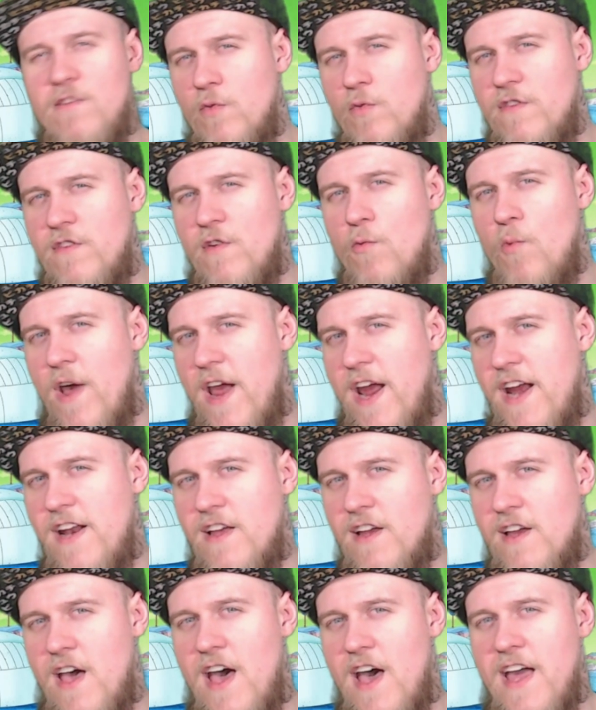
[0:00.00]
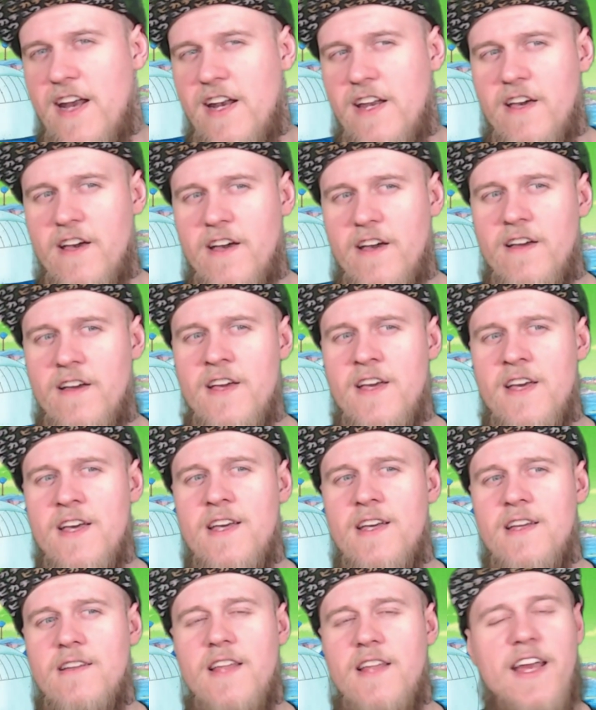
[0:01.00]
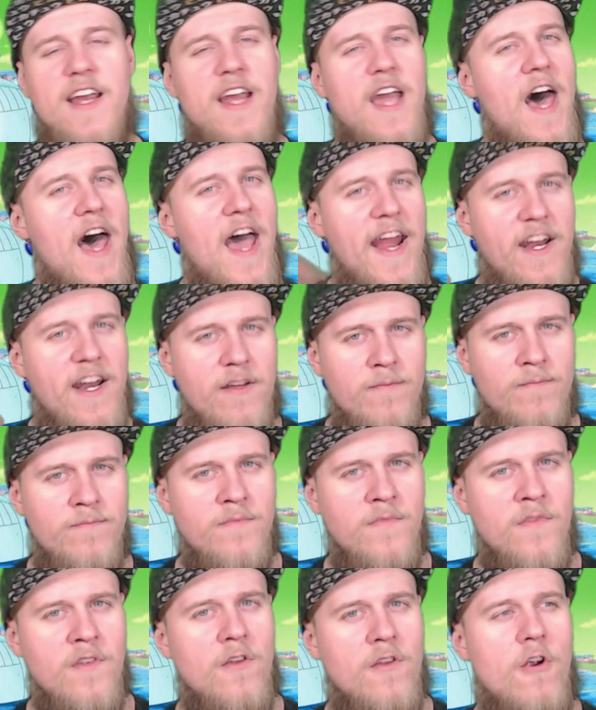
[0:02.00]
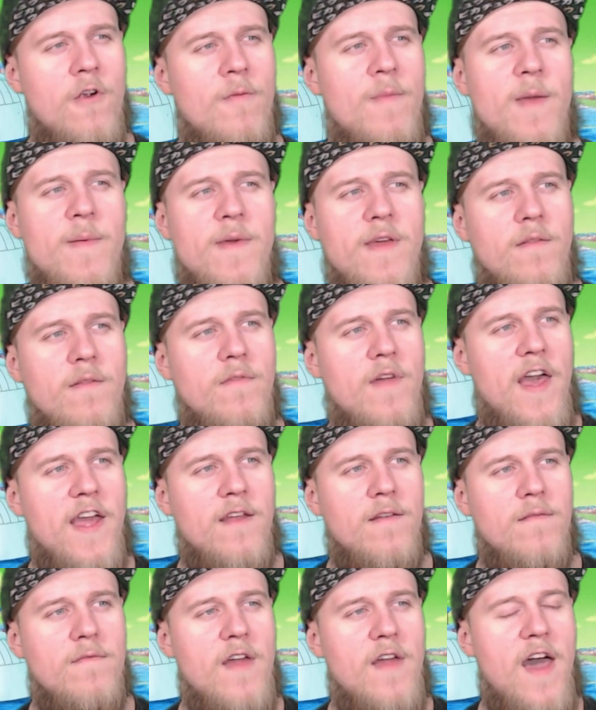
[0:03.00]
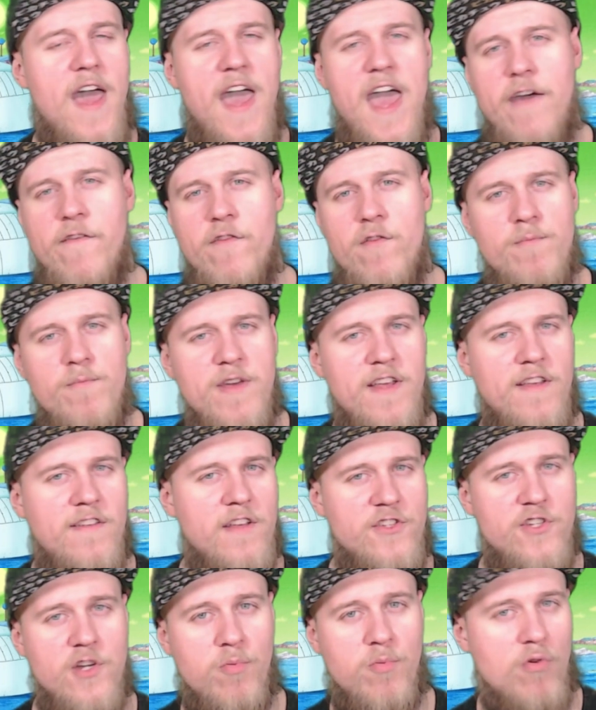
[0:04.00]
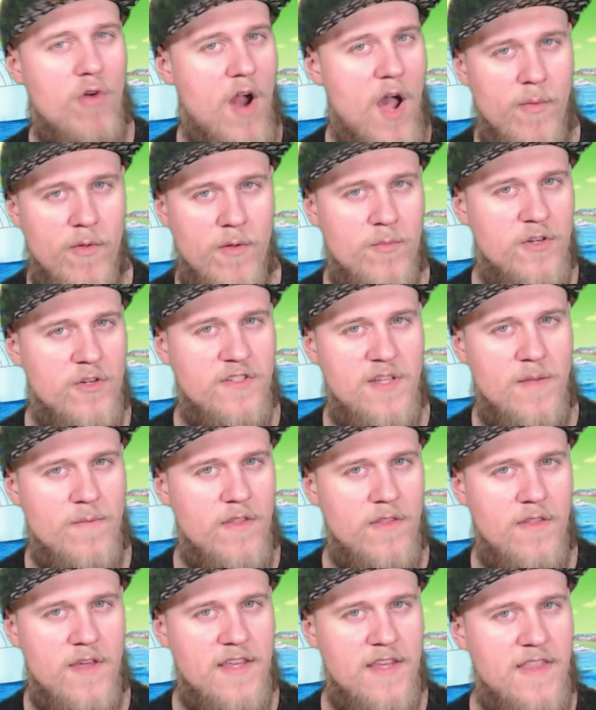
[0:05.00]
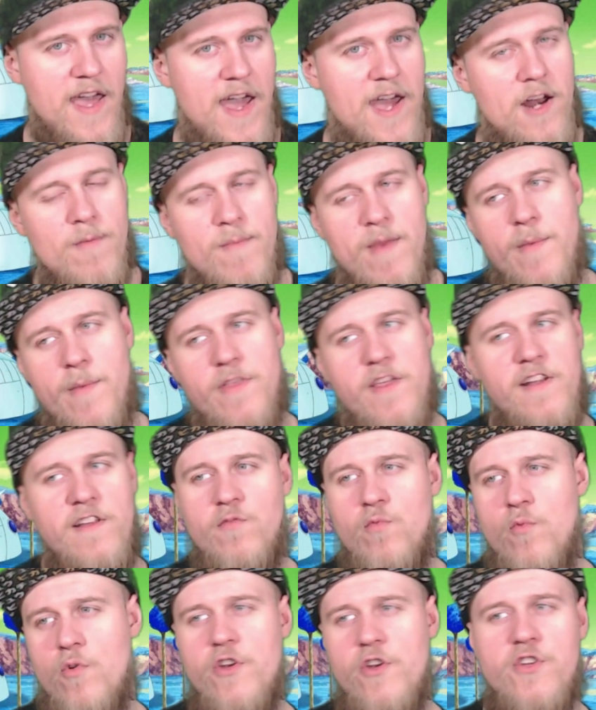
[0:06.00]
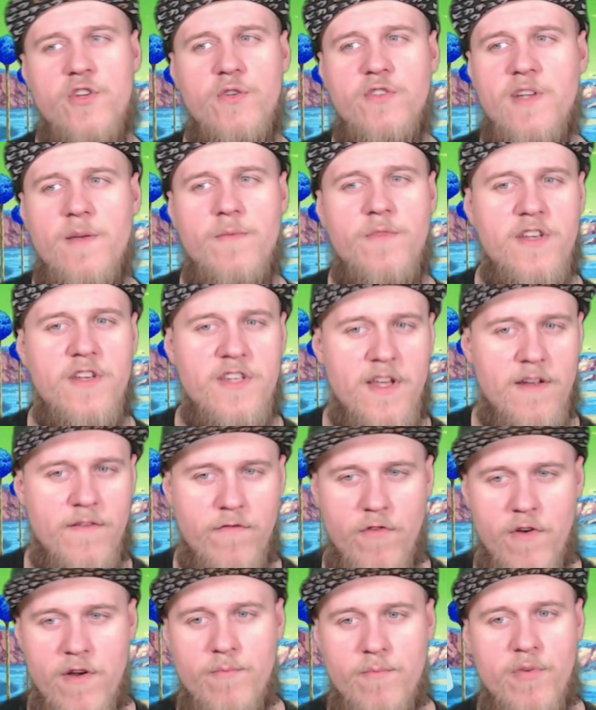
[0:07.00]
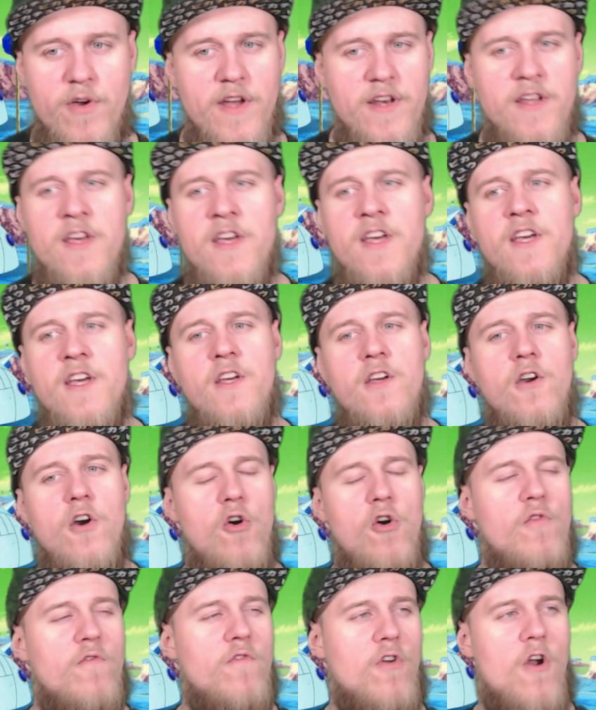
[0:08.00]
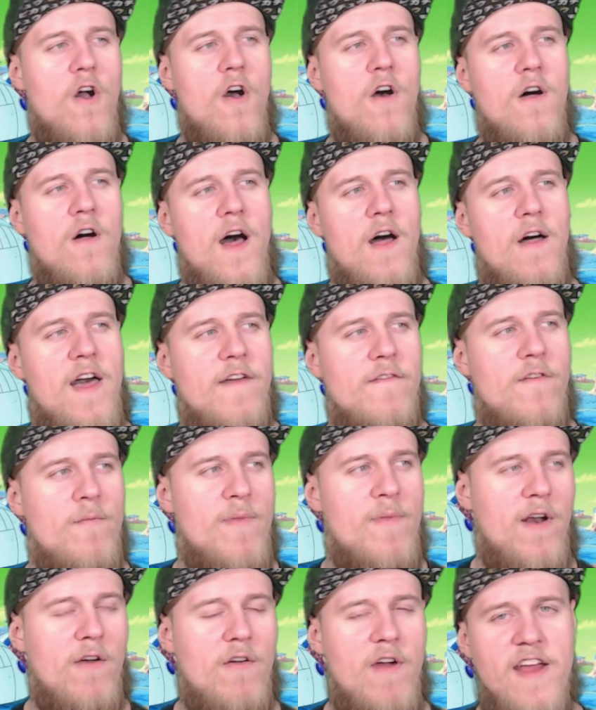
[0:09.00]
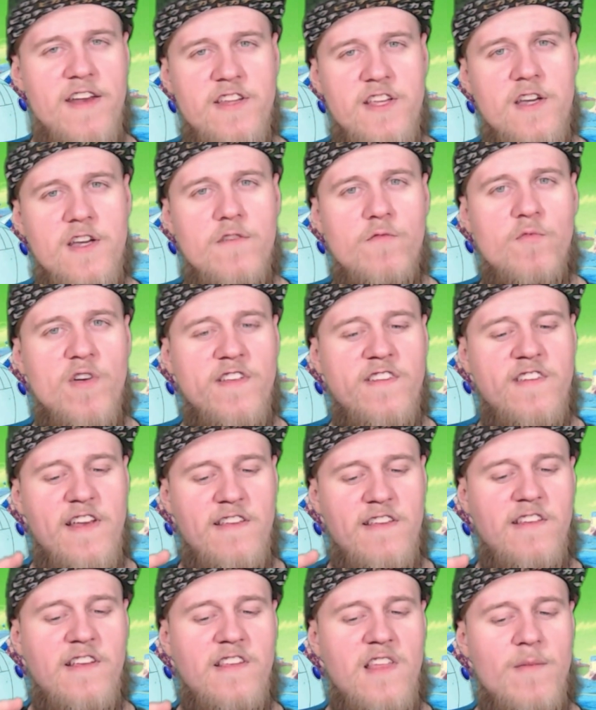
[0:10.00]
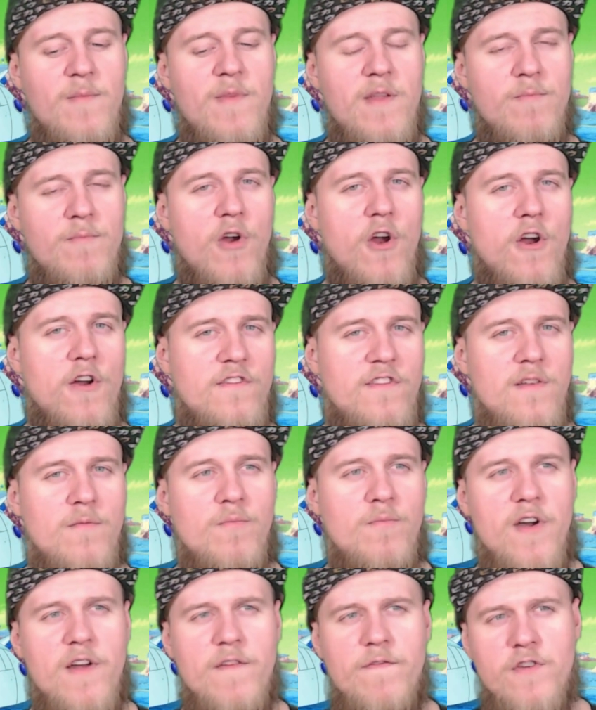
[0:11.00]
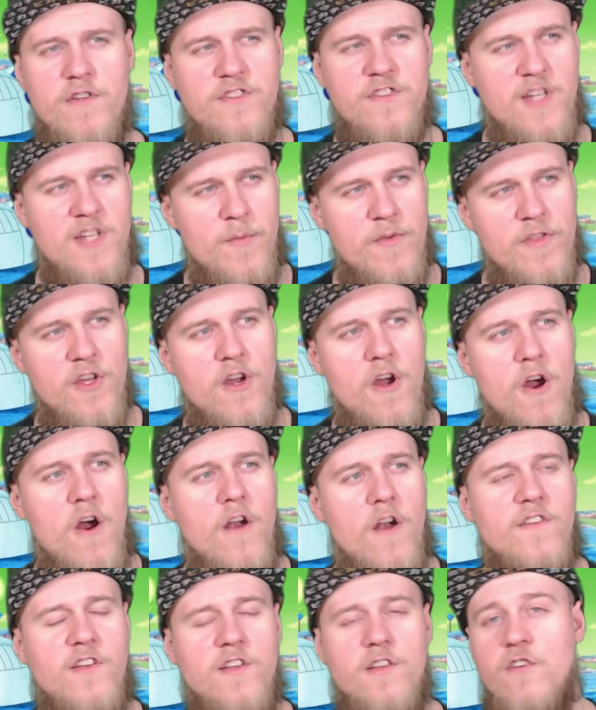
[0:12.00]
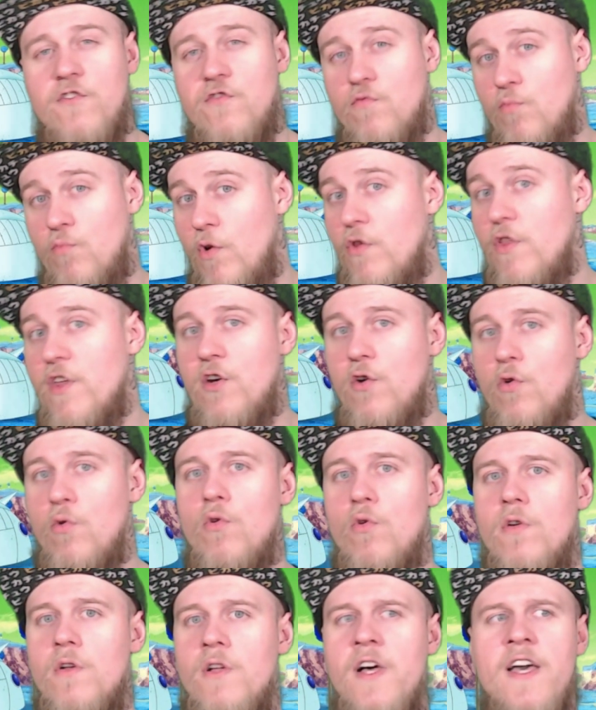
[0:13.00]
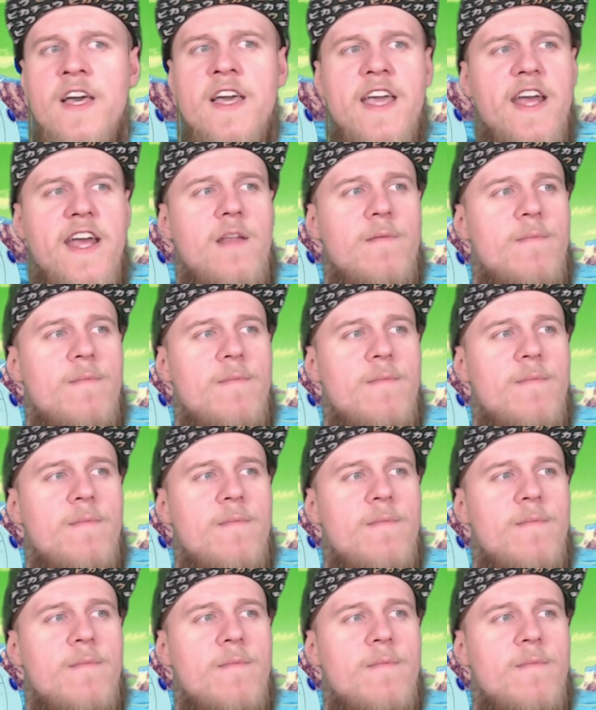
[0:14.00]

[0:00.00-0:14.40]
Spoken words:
was a way to kind of like hide them or maybe like not have him be such a problem or something like that, or maybe they just want to do something different. But overall, I'll have a better idea once I see them in person. But for some of the cards, it looks really cool, and it